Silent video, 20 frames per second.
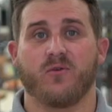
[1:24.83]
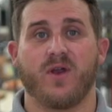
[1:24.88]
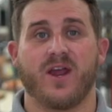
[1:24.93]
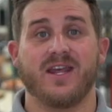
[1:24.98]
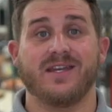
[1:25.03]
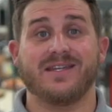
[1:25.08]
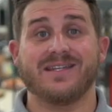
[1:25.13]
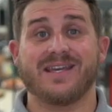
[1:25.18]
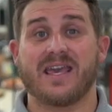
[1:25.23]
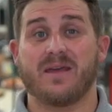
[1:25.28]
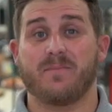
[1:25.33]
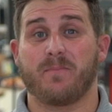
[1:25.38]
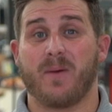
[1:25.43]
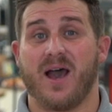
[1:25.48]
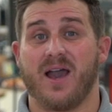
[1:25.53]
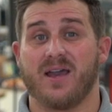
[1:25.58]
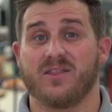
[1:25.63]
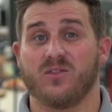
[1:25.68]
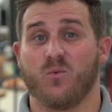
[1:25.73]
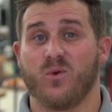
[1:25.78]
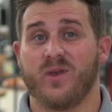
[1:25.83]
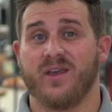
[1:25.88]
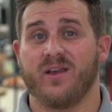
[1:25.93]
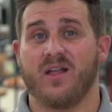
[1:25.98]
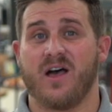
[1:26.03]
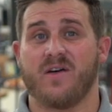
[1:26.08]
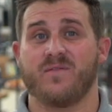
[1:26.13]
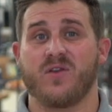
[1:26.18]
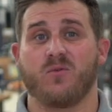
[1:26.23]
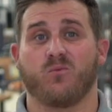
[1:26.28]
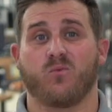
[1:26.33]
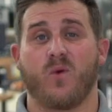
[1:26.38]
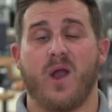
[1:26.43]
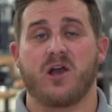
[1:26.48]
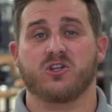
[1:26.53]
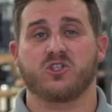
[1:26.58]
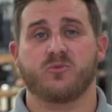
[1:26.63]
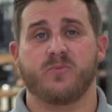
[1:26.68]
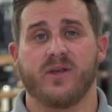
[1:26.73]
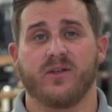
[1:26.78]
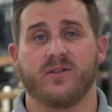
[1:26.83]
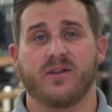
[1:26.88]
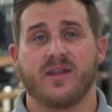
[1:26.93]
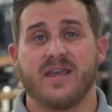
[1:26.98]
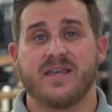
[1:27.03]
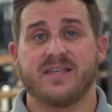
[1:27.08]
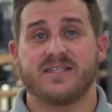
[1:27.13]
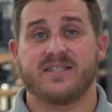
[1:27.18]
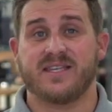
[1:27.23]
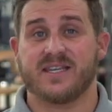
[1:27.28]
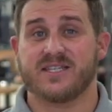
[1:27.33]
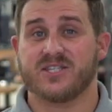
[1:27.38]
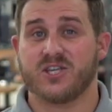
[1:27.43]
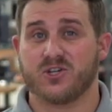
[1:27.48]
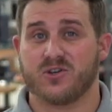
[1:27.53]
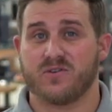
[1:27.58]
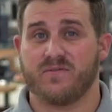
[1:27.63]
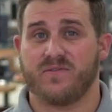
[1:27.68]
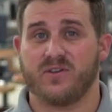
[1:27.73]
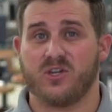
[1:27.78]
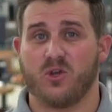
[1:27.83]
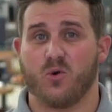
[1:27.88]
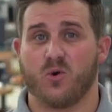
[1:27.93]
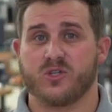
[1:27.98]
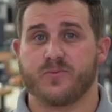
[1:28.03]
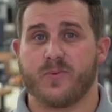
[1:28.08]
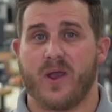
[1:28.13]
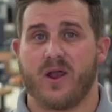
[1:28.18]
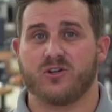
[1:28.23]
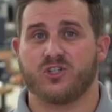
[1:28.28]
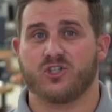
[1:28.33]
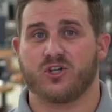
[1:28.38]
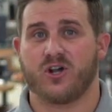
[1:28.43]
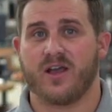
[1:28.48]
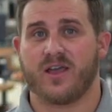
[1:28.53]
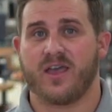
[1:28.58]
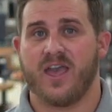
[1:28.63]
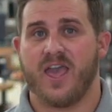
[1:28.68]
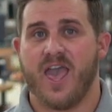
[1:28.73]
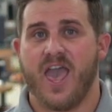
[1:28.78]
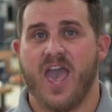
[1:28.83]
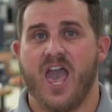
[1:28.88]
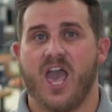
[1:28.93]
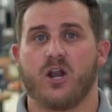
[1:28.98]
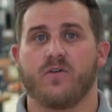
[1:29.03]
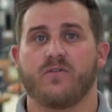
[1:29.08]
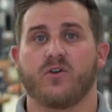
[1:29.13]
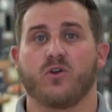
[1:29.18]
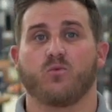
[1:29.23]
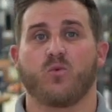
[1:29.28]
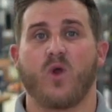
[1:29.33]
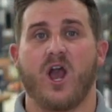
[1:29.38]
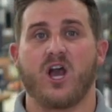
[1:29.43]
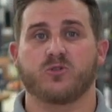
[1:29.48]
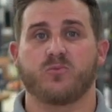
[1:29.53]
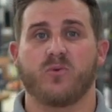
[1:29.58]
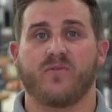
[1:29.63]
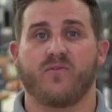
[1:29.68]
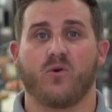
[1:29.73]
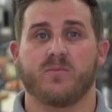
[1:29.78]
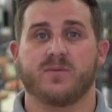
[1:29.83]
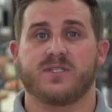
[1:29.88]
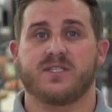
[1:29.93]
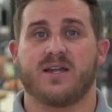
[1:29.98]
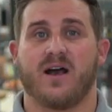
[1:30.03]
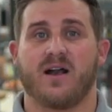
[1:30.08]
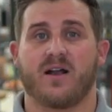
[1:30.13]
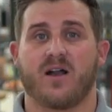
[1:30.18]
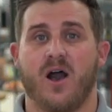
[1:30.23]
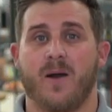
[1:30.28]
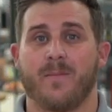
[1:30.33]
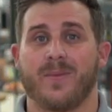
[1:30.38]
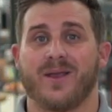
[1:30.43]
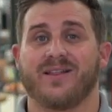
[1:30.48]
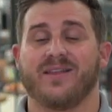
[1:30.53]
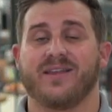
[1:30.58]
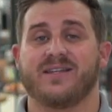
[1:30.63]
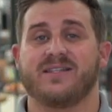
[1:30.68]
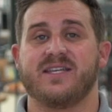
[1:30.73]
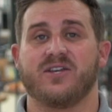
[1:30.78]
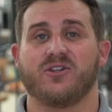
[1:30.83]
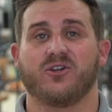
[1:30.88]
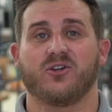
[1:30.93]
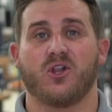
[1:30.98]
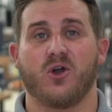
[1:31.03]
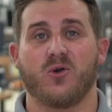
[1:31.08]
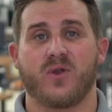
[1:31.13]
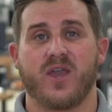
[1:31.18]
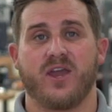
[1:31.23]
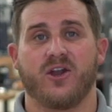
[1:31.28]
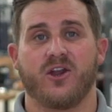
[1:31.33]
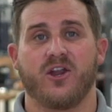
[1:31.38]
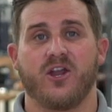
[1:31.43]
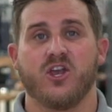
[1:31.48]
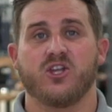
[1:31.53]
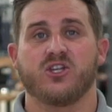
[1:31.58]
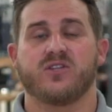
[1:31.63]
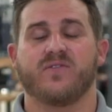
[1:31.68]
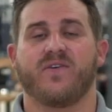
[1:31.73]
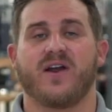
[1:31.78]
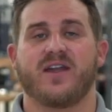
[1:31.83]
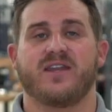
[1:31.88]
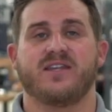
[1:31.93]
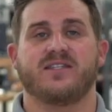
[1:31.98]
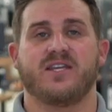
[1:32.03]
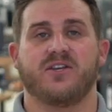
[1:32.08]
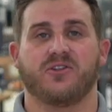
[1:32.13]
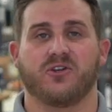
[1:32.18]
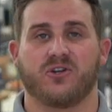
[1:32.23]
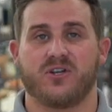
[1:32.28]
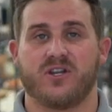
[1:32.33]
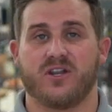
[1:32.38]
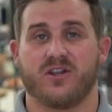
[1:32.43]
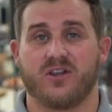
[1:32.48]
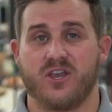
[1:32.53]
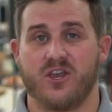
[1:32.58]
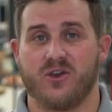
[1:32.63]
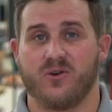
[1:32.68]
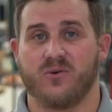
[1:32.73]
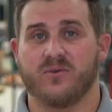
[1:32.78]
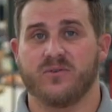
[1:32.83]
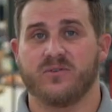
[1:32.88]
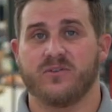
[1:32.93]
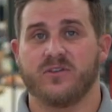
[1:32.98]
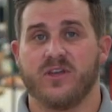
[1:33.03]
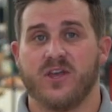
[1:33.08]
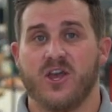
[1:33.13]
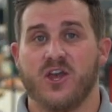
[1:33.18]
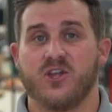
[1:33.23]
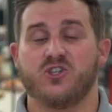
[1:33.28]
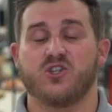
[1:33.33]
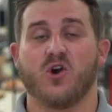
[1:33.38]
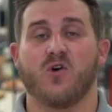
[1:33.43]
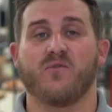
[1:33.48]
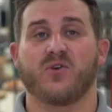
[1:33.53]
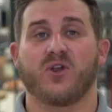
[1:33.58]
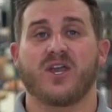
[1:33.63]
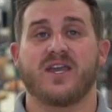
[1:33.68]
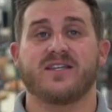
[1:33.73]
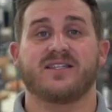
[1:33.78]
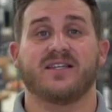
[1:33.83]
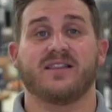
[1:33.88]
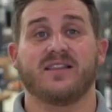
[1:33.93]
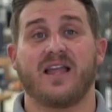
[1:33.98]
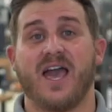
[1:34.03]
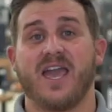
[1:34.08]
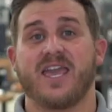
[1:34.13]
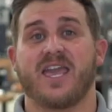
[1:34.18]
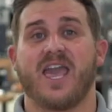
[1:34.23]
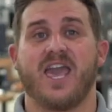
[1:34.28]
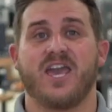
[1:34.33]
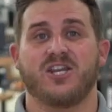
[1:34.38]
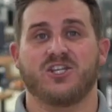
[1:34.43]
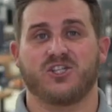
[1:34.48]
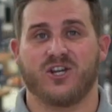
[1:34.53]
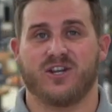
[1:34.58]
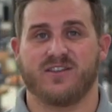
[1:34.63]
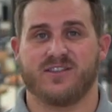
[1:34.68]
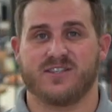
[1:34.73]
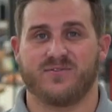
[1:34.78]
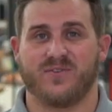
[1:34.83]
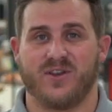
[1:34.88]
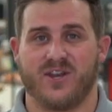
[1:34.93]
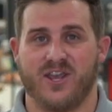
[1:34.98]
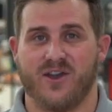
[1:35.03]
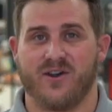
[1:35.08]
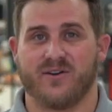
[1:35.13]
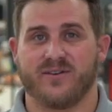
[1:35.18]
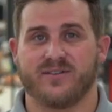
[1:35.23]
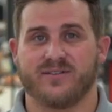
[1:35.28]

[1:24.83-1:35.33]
ready to get behind the wheel of a Roush-built 650 horsepower truck, head over to RoushPerformance.com and click Dealer Locator to find a dealer near you. Don't forget to like and share this video.